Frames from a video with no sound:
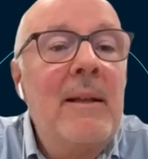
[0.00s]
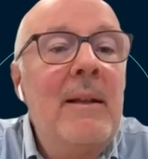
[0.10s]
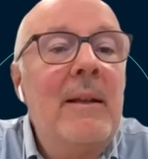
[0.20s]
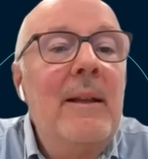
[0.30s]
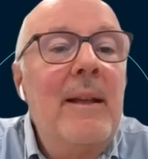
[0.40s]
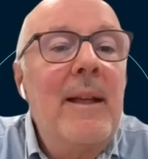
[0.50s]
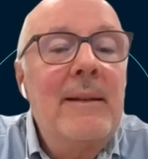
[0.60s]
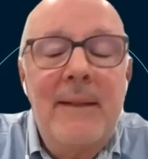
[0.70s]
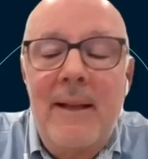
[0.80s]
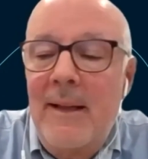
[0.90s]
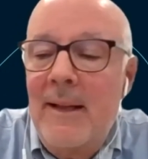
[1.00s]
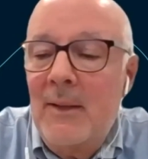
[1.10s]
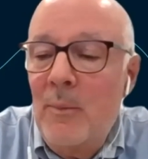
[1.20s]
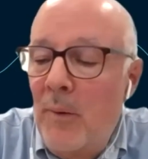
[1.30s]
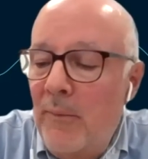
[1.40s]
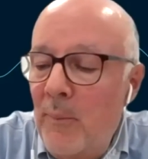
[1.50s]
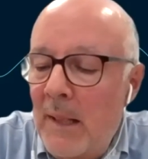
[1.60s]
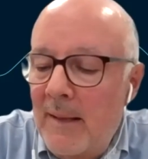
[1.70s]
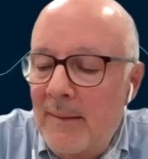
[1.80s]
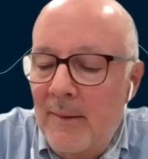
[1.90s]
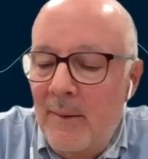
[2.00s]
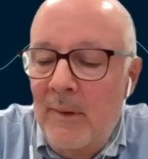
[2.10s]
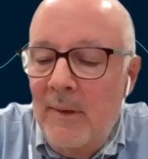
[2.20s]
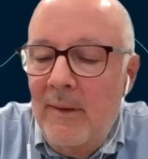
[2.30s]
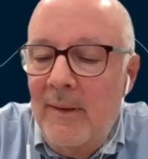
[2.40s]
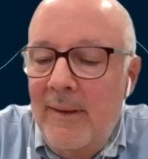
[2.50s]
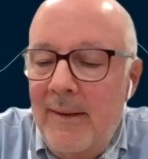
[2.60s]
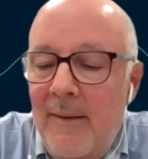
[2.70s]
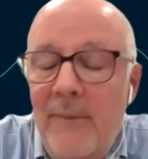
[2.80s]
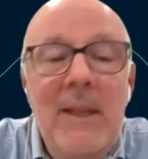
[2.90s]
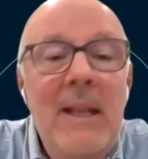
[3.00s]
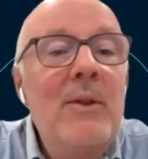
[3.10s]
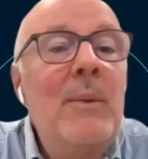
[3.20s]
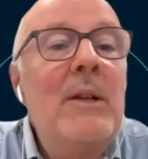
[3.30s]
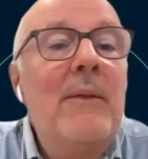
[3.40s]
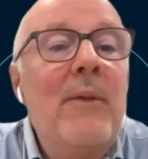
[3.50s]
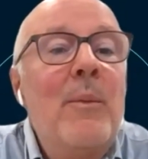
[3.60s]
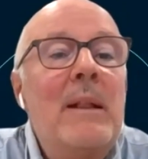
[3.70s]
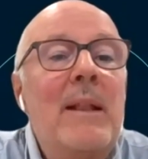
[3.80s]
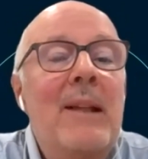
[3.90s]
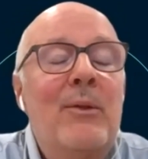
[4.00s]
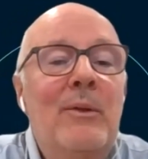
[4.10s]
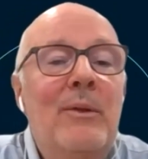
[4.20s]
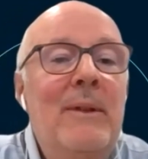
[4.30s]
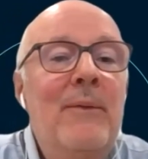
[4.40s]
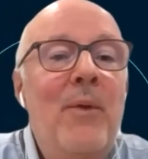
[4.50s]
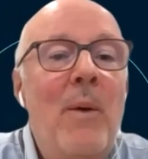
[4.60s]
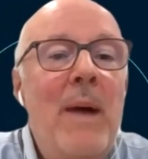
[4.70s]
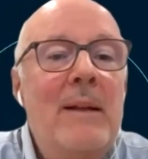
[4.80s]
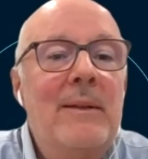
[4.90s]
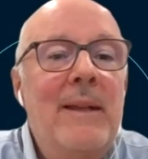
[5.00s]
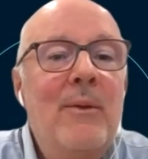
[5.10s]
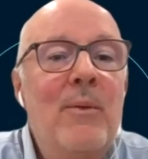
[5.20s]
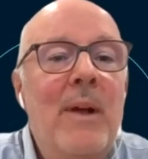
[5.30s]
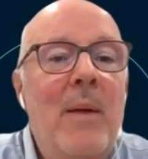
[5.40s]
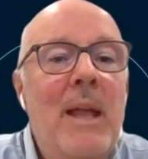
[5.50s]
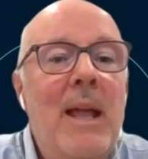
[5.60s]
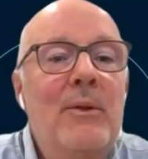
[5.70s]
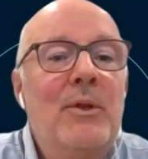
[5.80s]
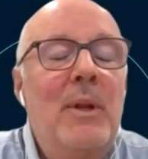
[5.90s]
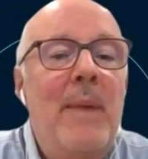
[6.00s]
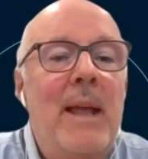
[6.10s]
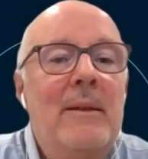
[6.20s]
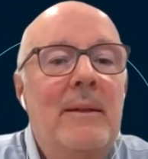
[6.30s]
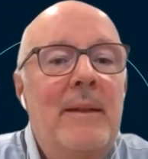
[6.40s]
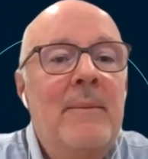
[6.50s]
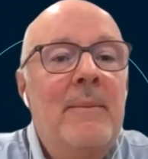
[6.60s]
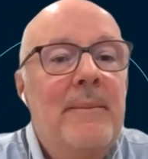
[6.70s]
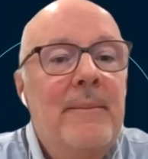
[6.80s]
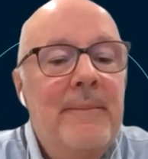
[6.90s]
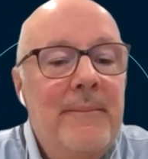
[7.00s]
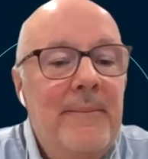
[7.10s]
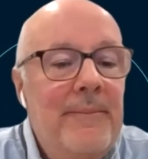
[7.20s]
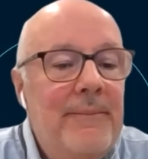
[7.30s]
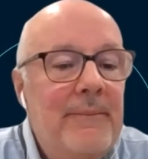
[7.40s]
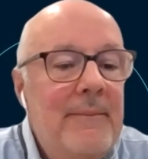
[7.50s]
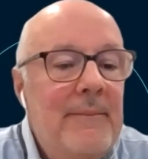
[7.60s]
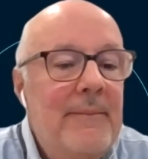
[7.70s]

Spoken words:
So we're closely following that movement, and obviously we'll keep everyone posted on